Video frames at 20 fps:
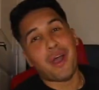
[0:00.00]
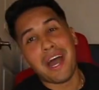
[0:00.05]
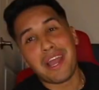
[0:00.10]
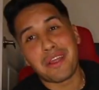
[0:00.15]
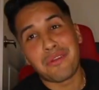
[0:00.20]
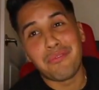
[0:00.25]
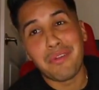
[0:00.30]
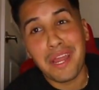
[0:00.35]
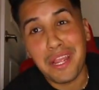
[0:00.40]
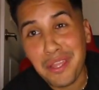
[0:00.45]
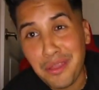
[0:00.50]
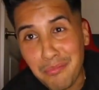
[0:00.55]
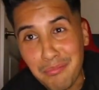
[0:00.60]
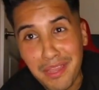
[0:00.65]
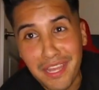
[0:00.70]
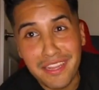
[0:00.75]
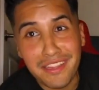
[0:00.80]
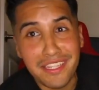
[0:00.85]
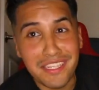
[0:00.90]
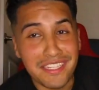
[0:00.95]
I
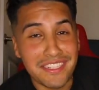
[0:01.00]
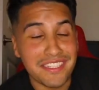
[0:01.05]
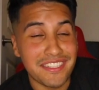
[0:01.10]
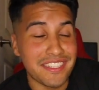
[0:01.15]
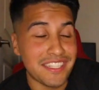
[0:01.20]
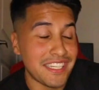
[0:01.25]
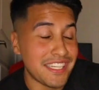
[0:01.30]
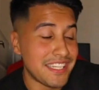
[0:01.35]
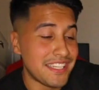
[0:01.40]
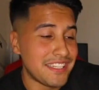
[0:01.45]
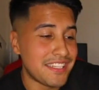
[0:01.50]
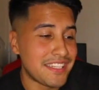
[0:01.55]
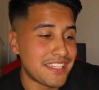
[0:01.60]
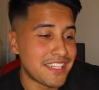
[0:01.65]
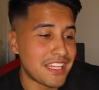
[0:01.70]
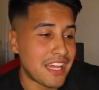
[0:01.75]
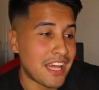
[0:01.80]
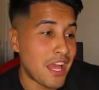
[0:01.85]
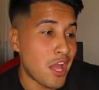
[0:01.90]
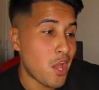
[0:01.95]
recommend these
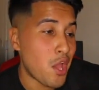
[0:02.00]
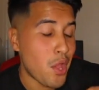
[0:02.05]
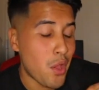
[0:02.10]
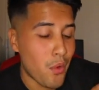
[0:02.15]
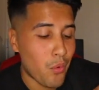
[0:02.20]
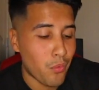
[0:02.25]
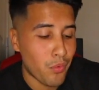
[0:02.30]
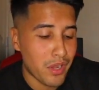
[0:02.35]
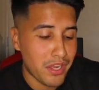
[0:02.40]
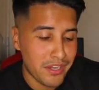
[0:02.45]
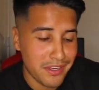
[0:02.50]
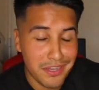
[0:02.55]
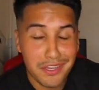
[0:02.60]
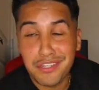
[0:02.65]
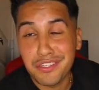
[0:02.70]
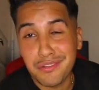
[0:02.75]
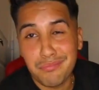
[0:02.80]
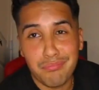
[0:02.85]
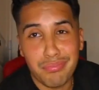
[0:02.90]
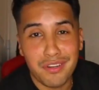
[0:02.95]
seats
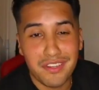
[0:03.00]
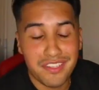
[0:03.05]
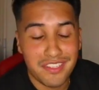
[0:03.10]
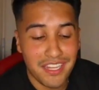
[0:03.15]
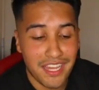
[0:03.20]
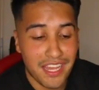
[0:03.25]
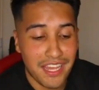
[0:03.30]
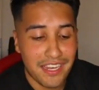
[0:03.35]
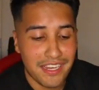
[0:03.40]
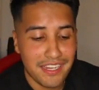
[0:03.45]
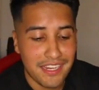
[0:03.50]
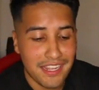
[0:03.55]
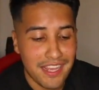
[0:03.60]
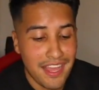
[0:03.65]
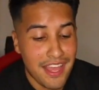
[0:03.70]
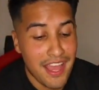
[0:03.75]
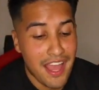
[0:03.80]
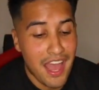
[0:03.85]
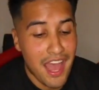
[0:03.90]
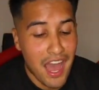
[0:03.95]
100%.
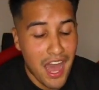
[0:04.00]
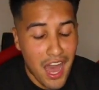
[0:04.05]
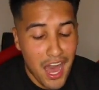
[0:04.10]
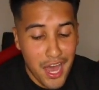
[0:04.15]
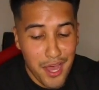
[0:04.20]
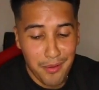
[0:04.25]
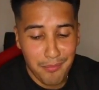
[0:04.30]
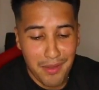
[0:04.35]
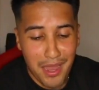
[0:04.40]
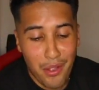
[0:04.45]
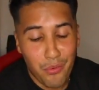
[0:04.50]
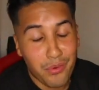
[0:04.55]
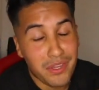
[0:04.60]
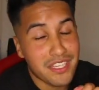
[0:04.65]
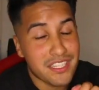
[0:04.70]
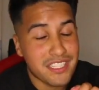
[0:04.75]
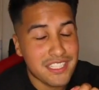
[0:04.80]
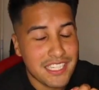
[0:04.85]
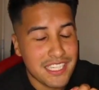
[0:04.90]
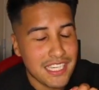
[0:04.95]
I
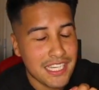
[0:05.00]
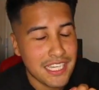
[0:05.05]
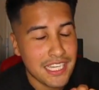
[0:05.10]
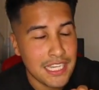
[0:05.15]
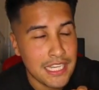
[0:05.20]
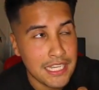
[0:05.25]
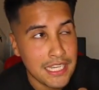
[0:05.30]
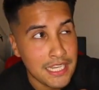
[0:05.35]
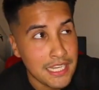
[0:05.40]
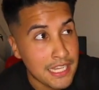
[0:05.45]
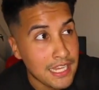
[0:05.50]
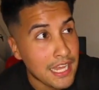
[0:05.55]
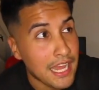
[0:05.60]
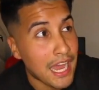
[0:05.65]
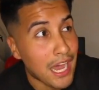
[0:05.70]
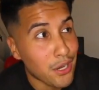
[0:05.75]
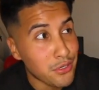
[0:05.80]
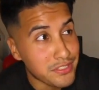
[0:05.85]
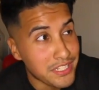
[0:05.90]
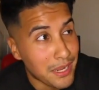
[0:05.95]
wish
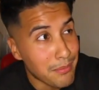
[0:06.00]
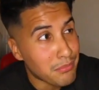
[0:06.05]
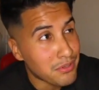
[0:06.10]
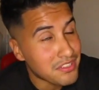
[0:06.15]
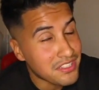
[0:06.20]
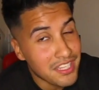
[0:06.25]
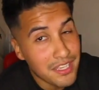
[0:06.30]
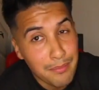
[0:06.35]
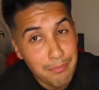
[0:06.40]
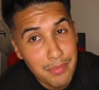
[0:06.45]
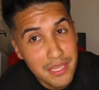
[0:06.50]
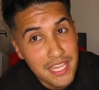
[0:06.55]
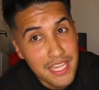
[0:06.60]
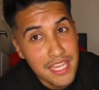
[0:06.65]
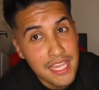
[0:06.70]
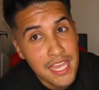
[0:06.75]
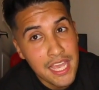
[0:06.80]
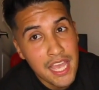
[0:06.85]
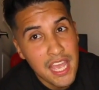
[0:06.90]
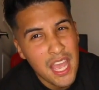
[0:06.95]
I was able to
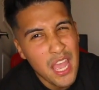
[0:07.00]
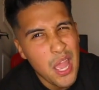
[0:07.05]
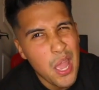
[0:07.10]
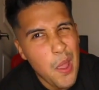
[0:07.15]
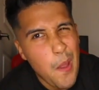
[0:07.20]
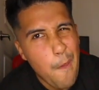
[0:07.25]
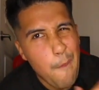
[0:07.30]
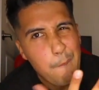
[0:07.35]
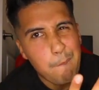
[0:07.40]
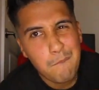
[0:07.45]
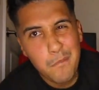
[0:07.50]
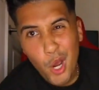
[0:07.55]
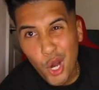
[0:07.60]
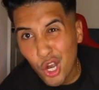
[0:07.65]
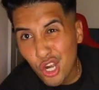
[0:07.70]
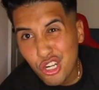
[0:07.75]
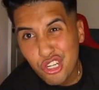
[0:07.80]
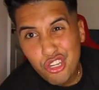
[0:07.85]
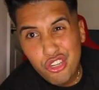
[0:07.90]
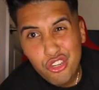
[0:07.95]
be
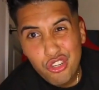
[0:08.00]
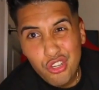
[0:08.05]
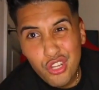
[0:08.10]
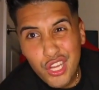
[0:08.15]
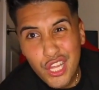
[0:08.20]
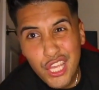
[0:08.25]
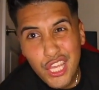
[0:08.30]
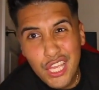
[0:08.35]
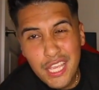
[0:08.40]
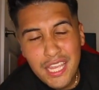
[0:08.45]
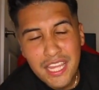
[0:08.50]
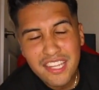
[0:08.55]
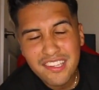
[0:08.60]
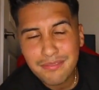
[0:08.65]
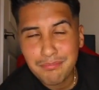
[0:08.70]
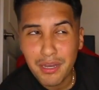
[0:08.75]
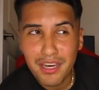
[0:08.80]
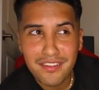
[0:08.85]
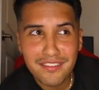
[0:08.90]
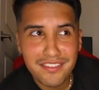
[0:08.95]
partially
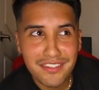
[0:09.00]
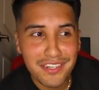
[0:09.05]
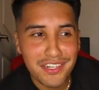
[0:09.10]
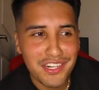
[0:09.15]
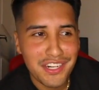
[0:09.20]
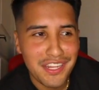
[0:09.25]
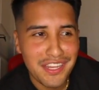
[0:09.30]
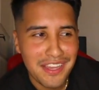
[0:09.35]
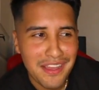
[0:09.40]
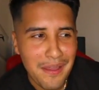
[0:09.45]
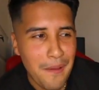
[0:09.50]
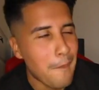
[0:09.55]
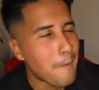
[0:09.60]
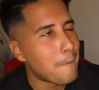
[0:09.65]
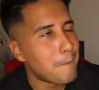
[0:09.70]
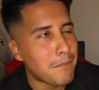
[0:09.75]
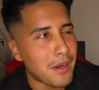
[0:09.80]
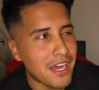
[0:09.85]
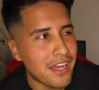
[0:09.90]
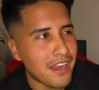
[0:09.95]
sponsored,
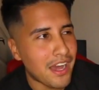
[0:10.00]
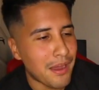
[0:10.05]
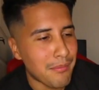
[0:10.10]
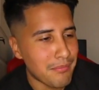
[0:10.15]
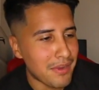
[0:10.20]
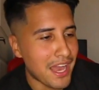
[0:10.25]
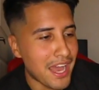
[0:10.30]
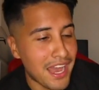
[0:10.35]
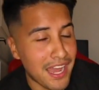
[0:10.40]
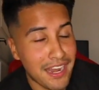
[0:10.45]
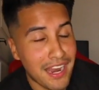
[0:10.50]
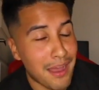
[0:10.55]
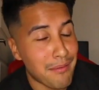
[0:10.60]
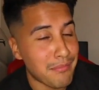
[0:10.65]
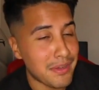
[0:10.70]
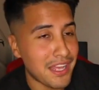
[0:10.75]
but I'm not